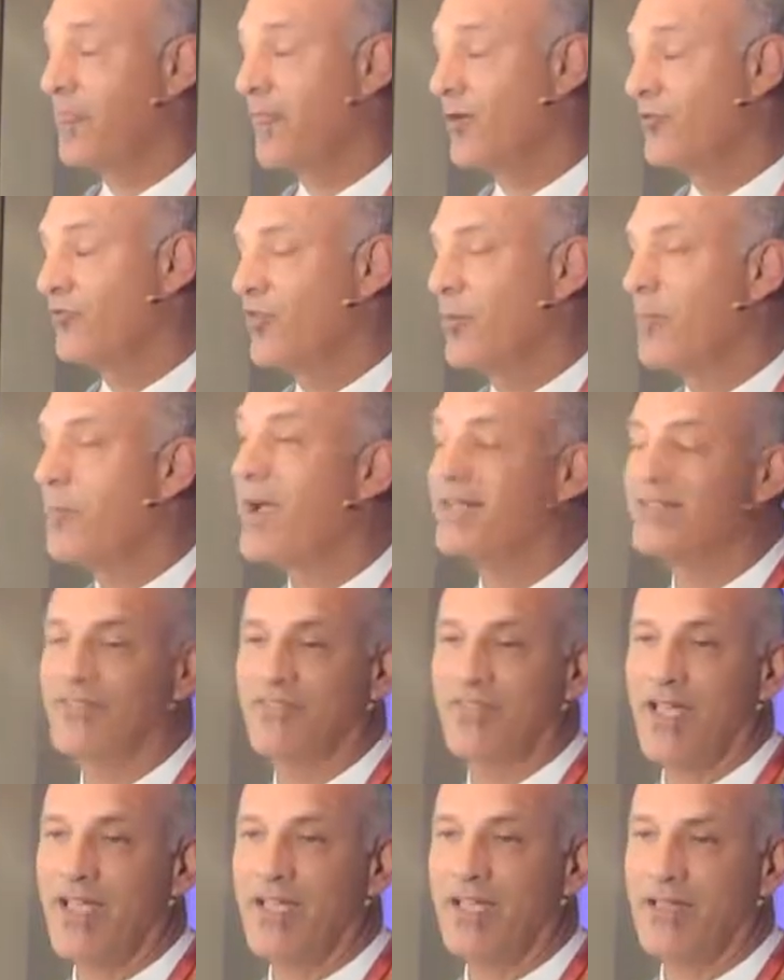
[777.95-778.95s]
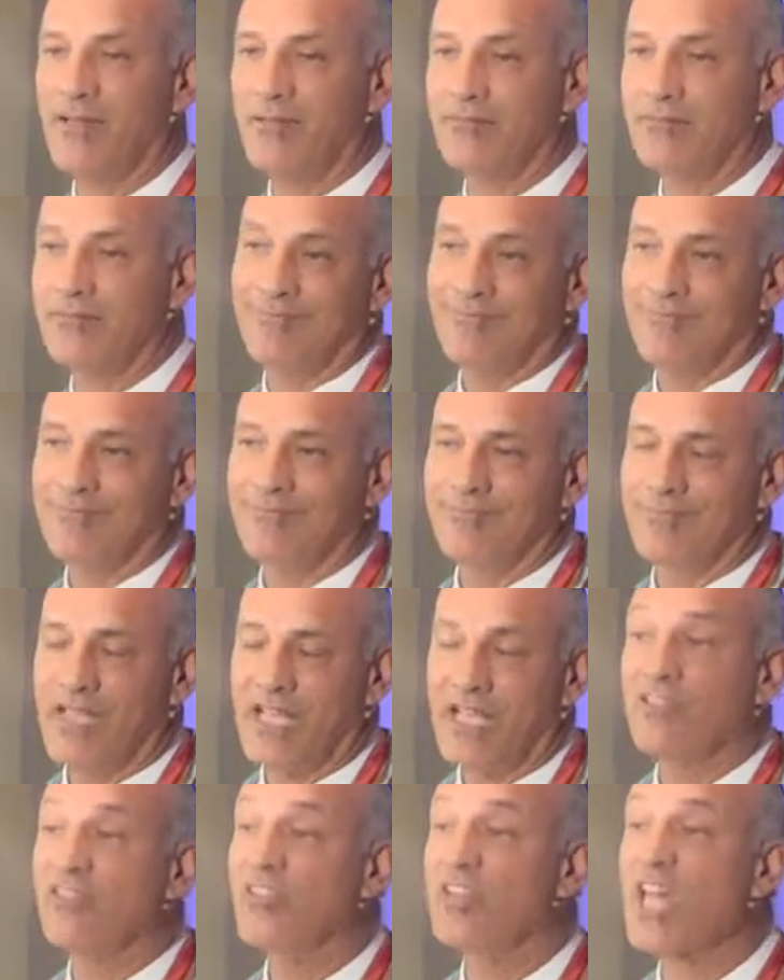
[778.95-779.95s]
Some might say
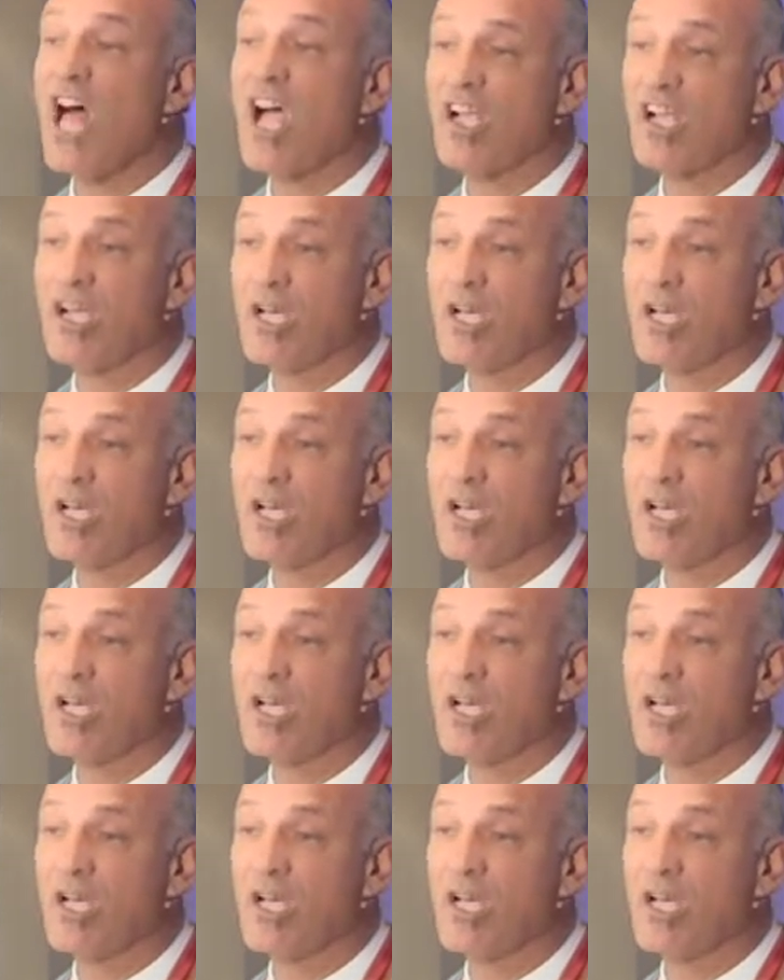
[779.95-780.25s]
it's luck.